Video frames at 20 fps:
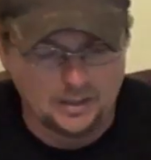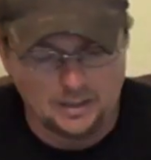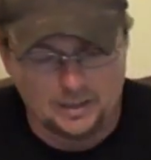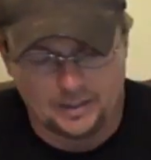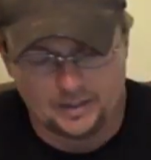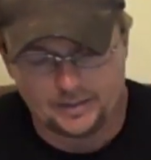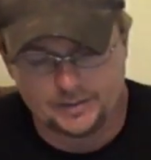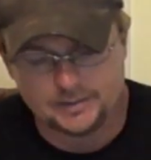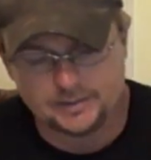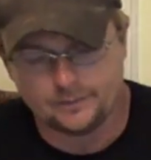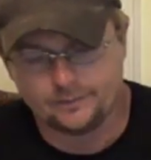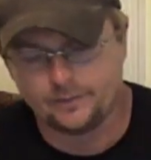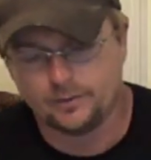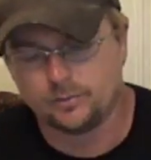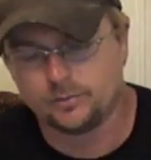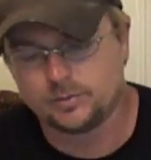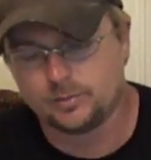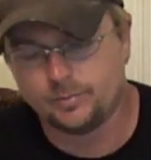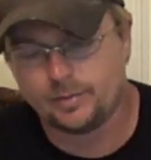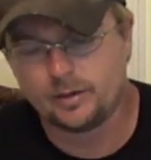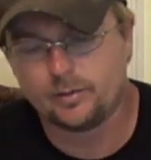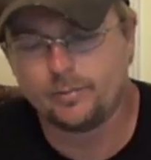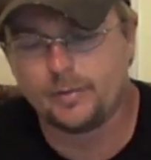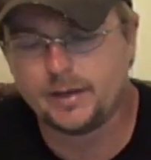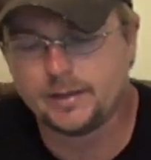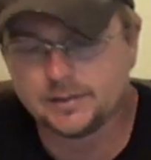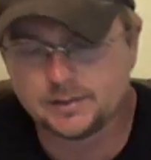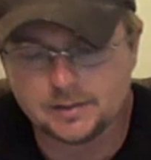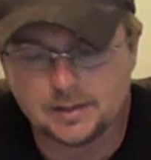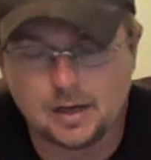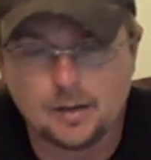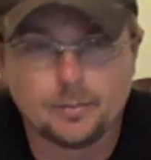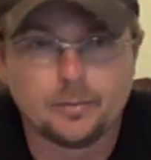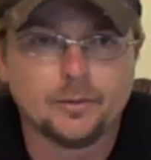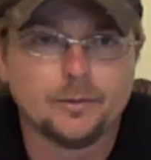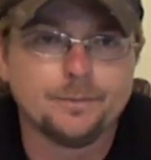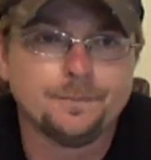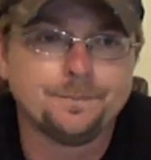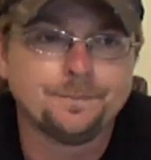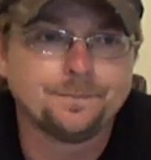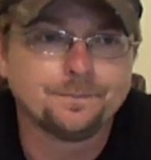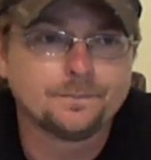I guess they thought it was a better man stopper.